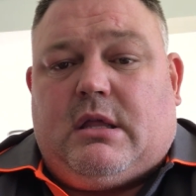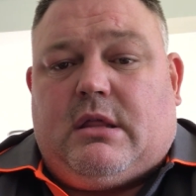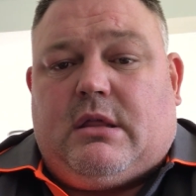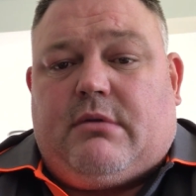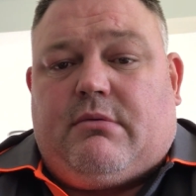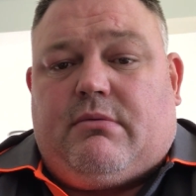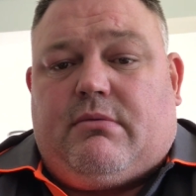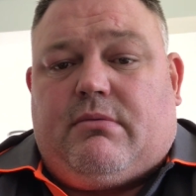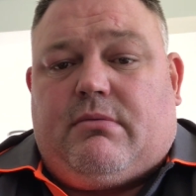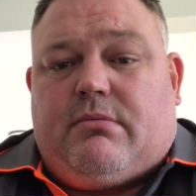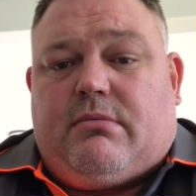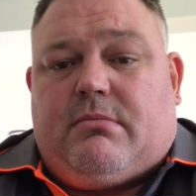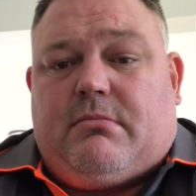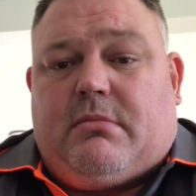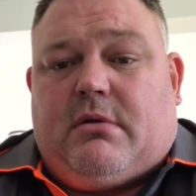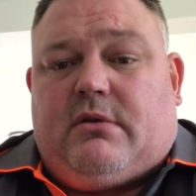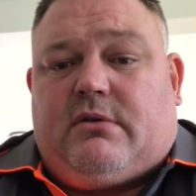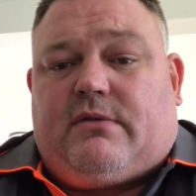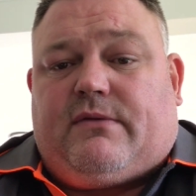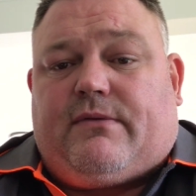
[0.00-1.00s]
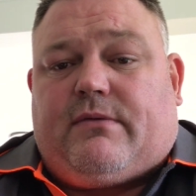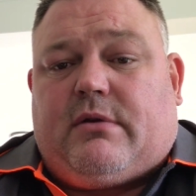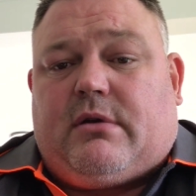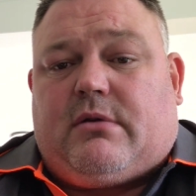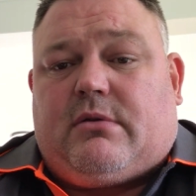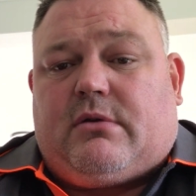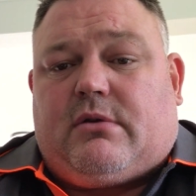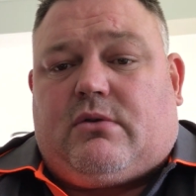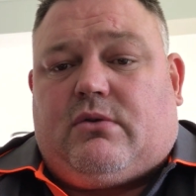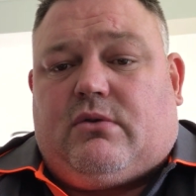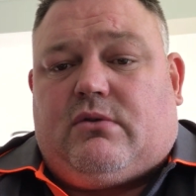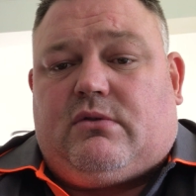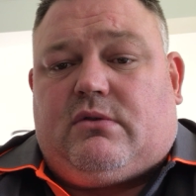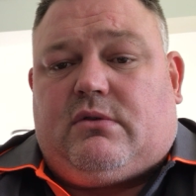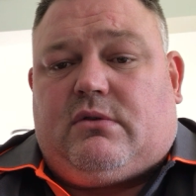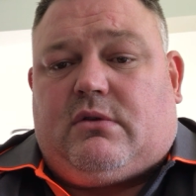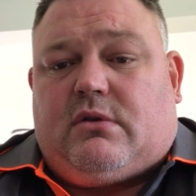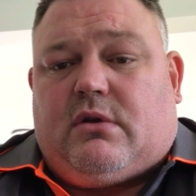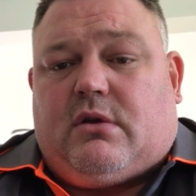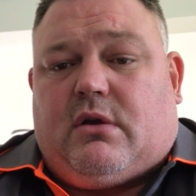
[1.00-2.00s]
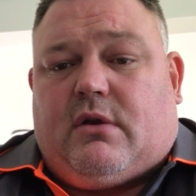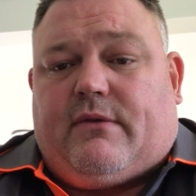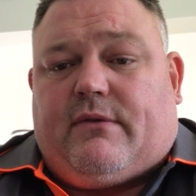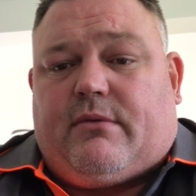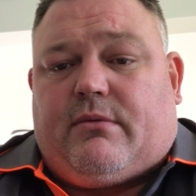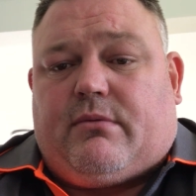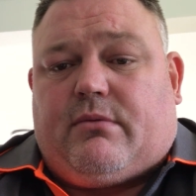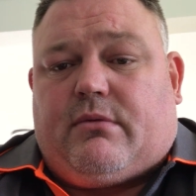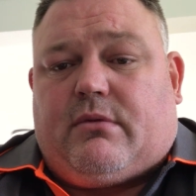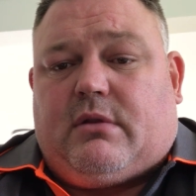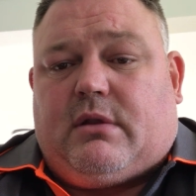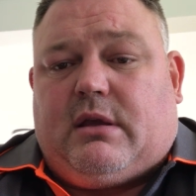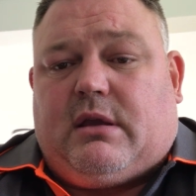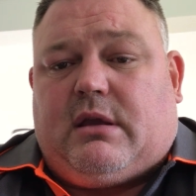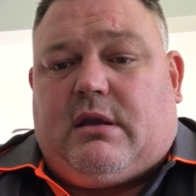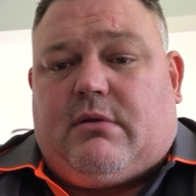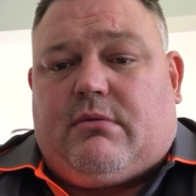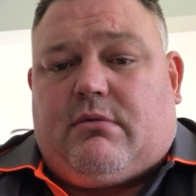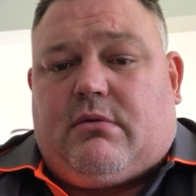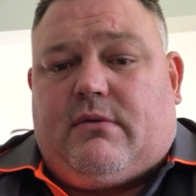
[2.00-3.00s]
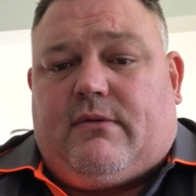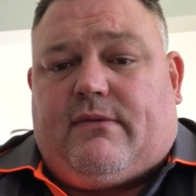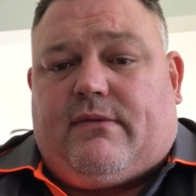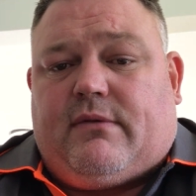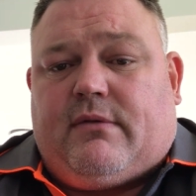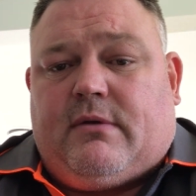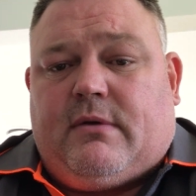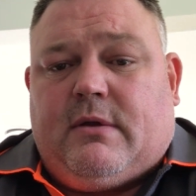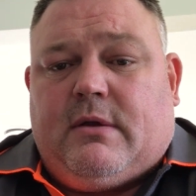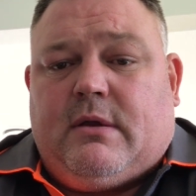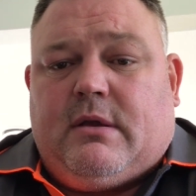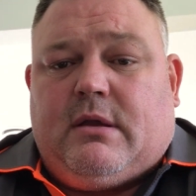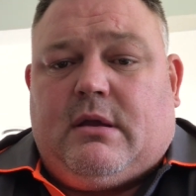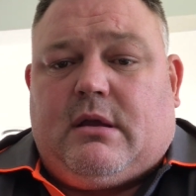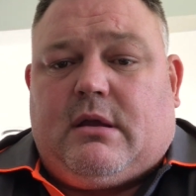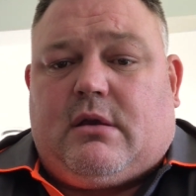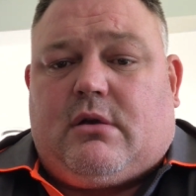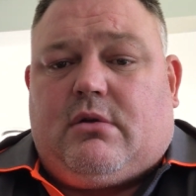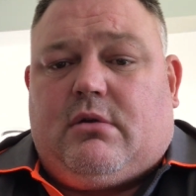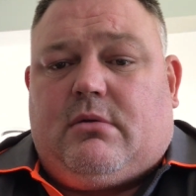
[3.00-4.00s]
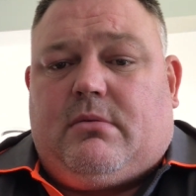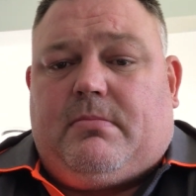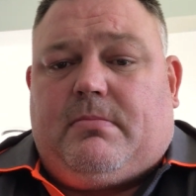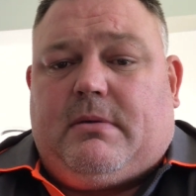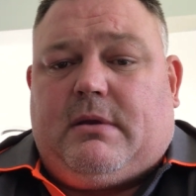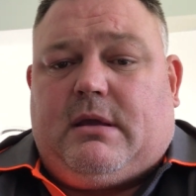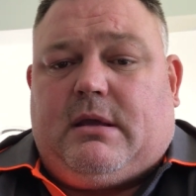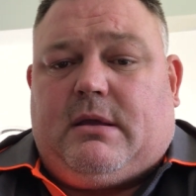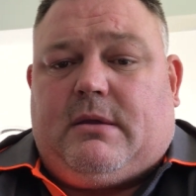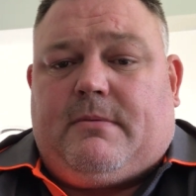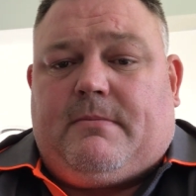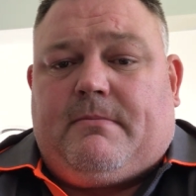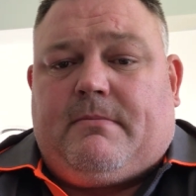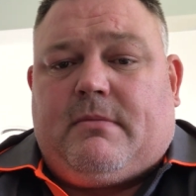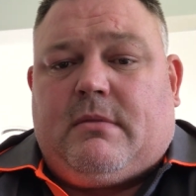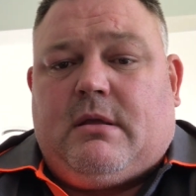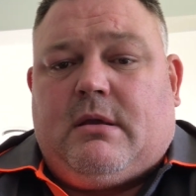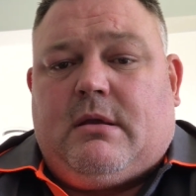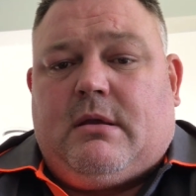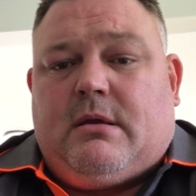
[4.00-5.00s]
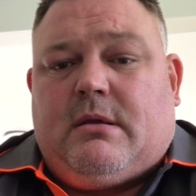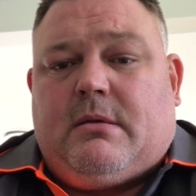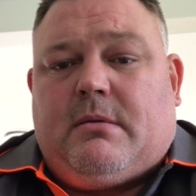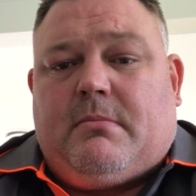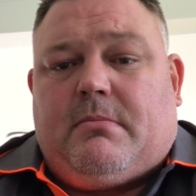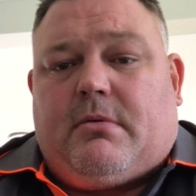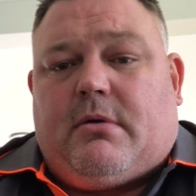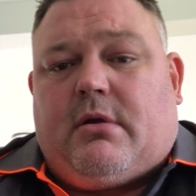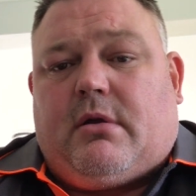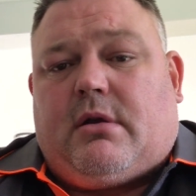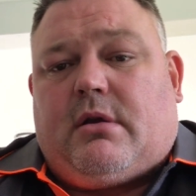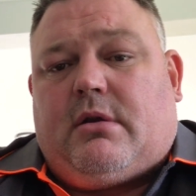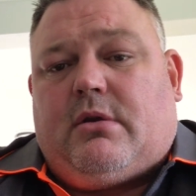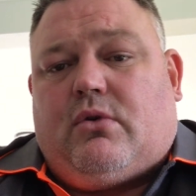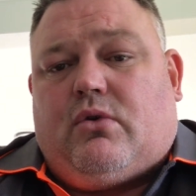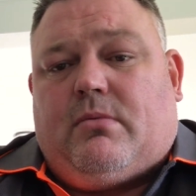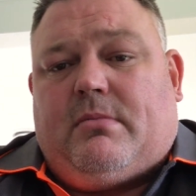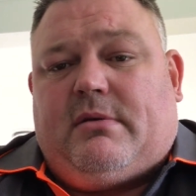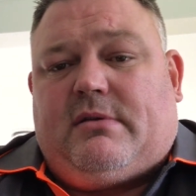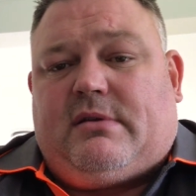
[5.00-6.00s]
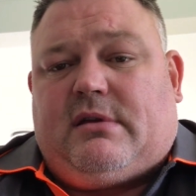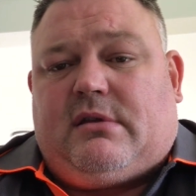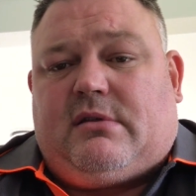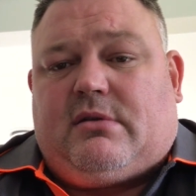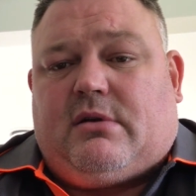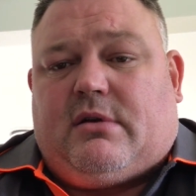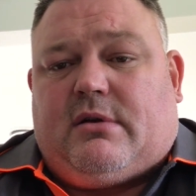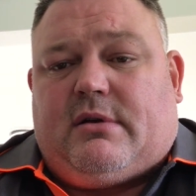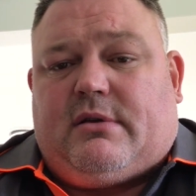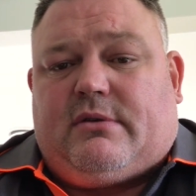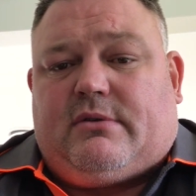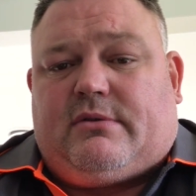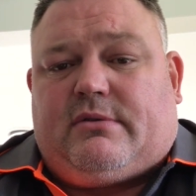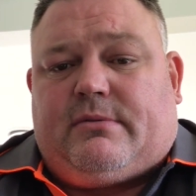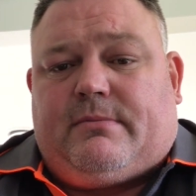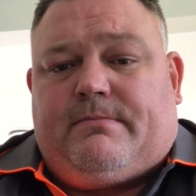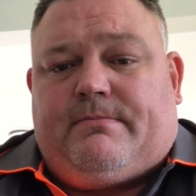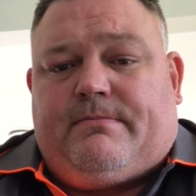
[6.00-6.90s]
The most frequent causes of a leaking roof could be broken or missing tiles,